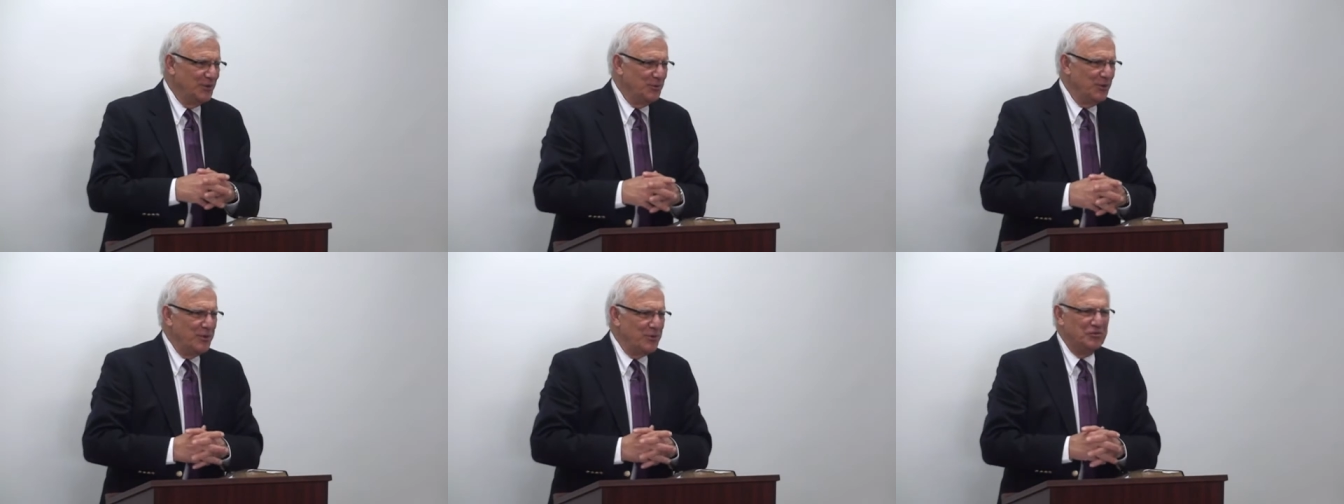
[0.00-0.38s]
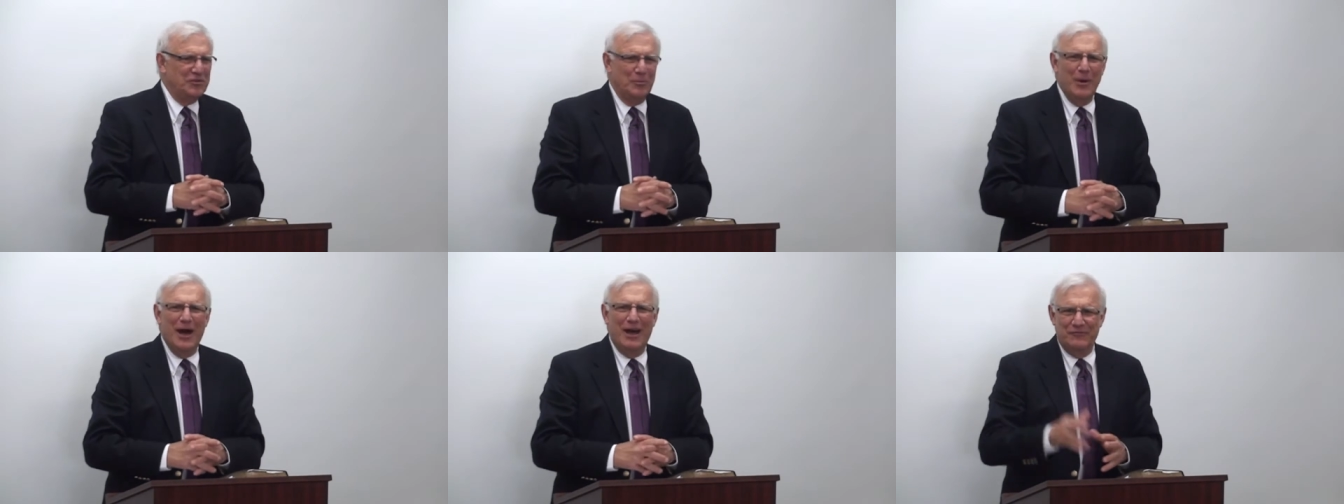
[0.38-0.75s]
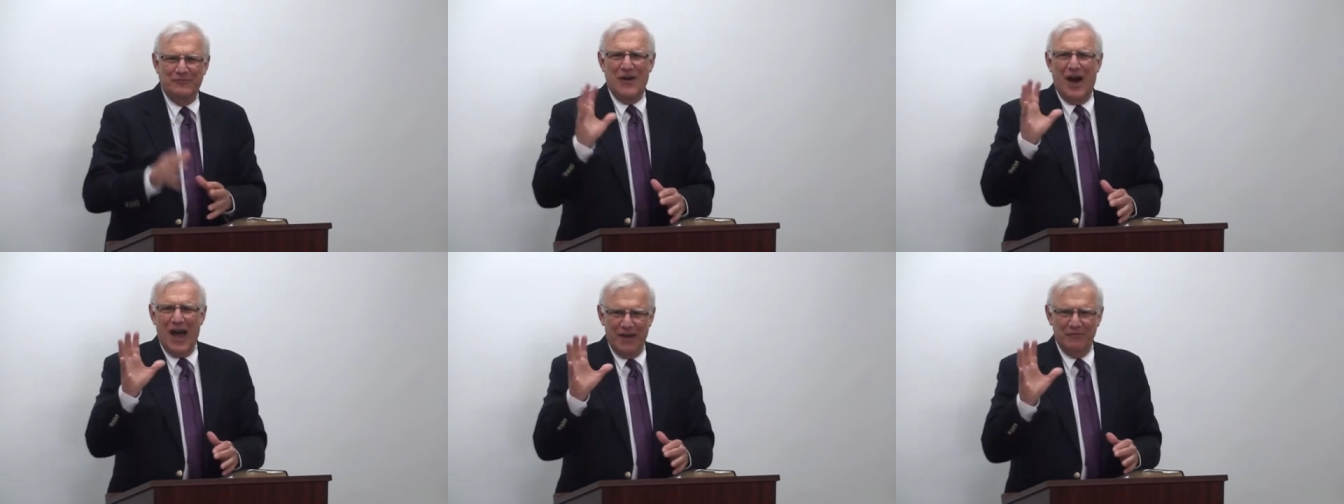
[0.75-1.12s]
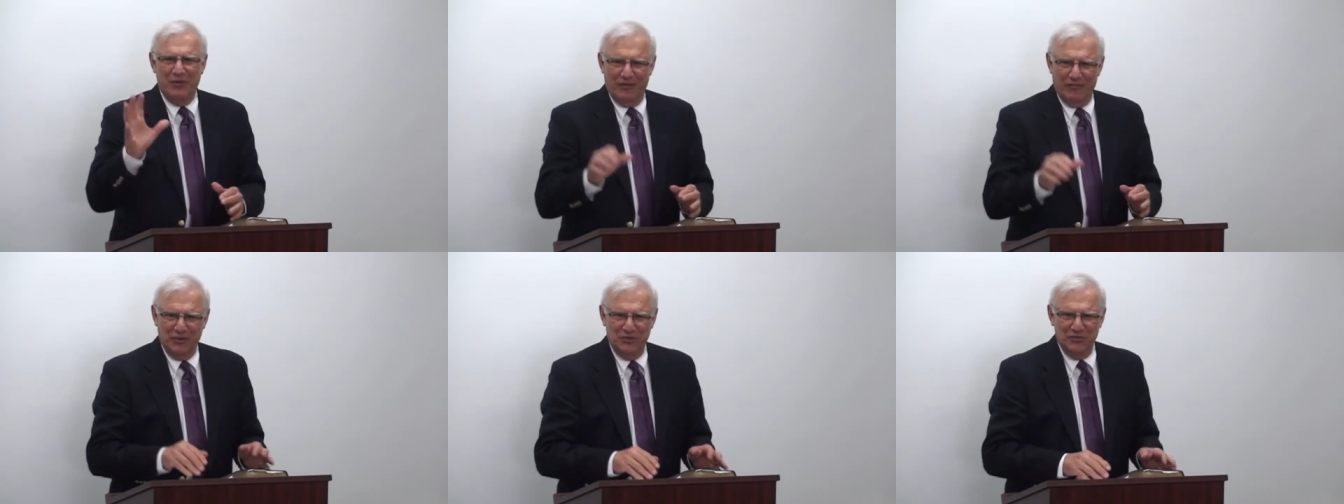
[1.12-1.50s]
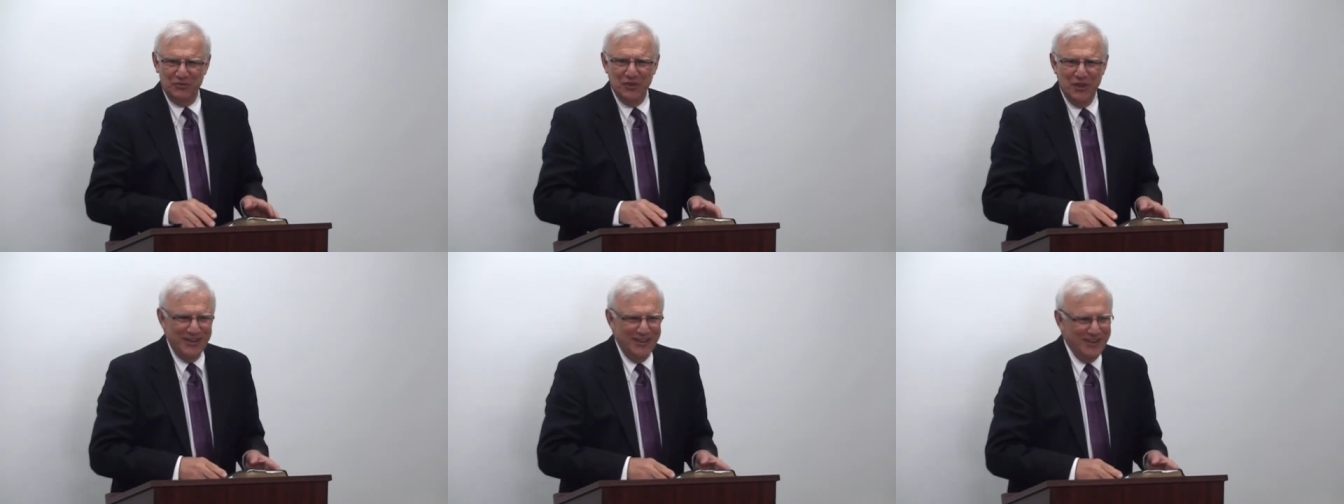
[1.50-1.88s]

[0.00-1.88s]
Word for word: Well, there's about five of us